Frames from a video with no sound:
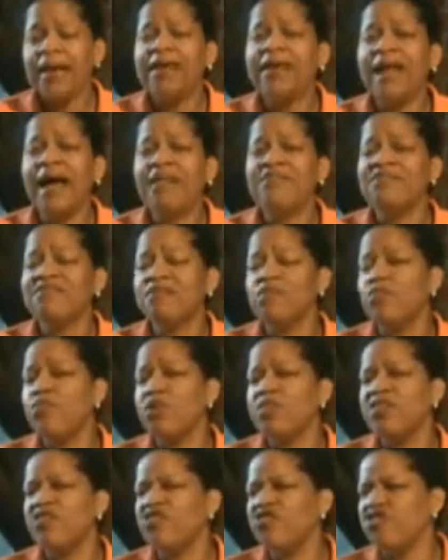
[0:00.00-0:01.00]
Not
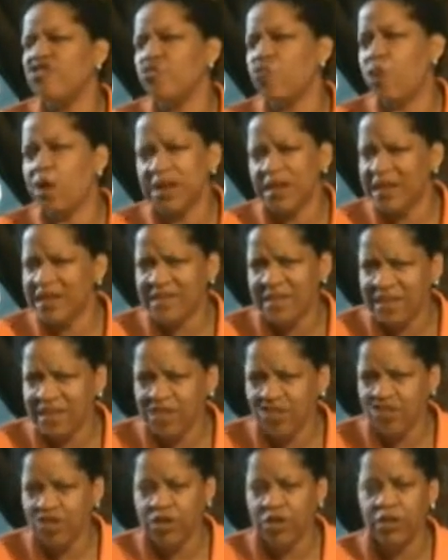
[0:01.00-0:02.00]
someone that just wanted
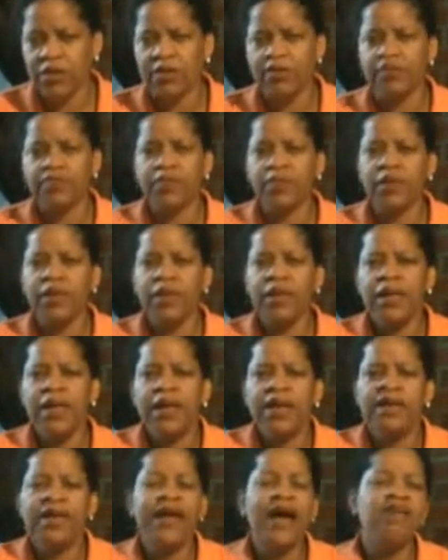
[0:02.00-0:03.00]
attention,
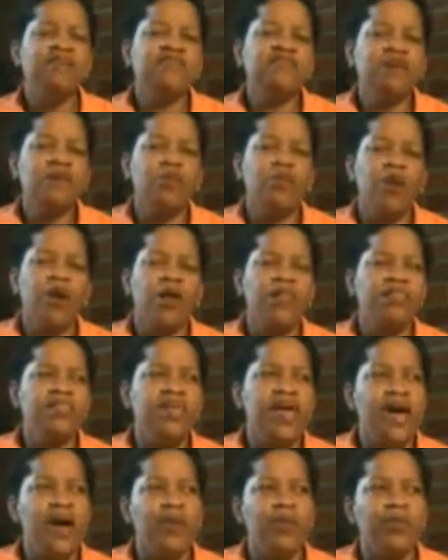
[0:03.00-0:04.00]
not someone
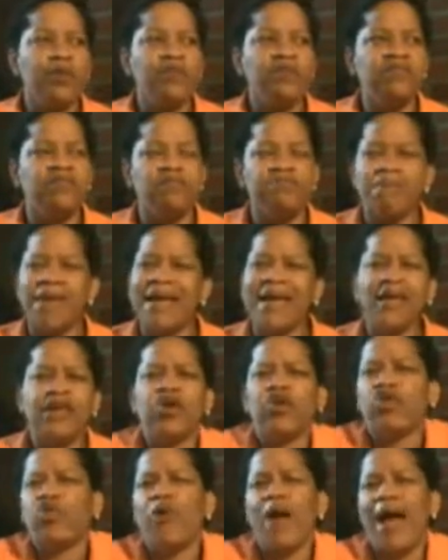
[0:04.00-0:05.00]
that was making
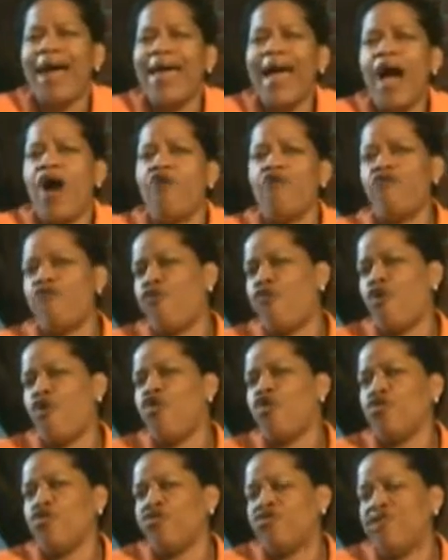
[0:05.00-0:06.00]
a cry out for
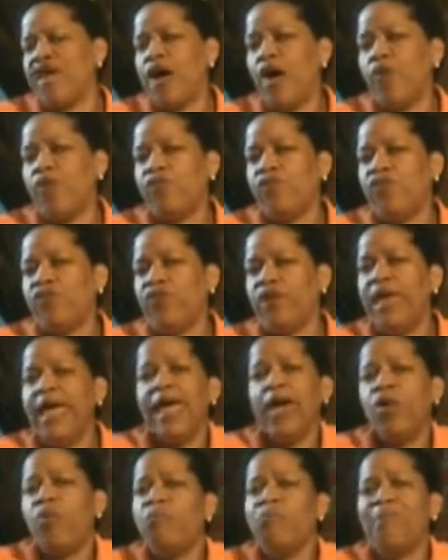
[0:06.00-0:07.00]
herself.
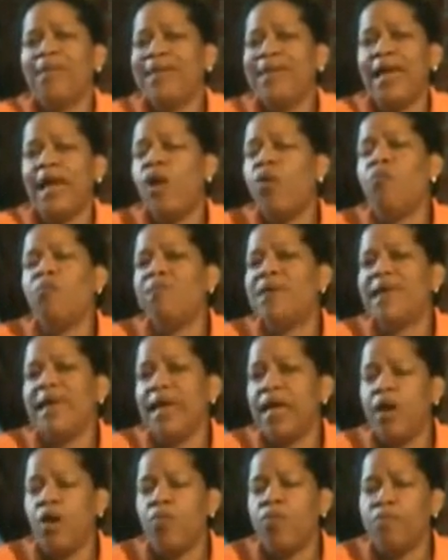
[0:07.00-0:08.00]
Help me, help me,
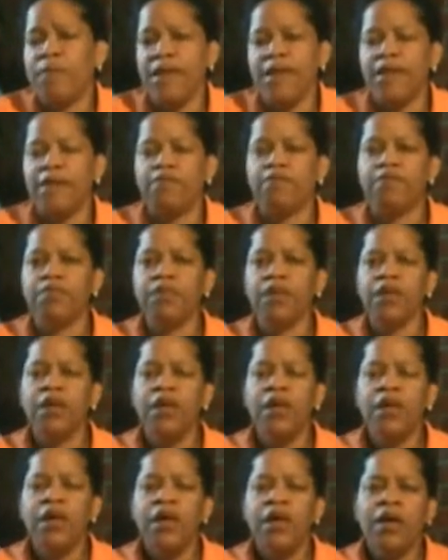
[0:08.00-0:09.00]
help me.
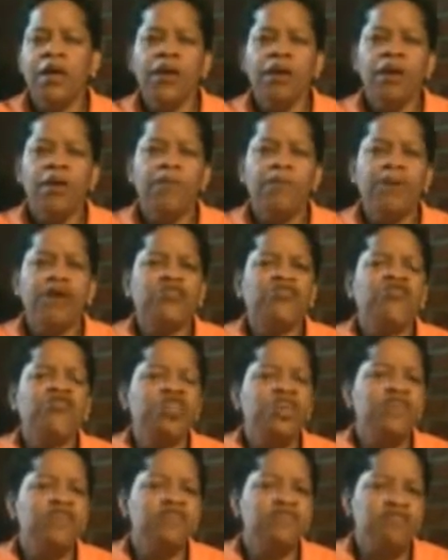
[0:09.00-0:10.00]
But
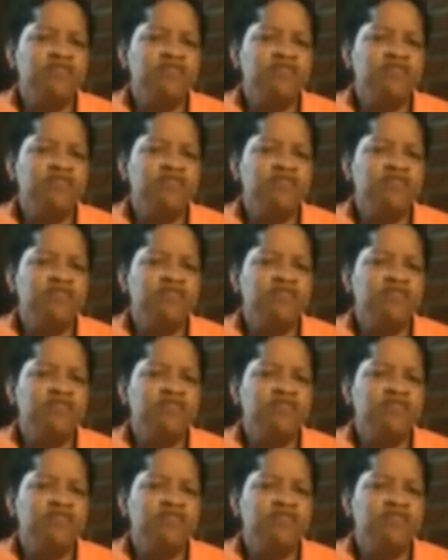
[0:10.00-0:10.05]
she's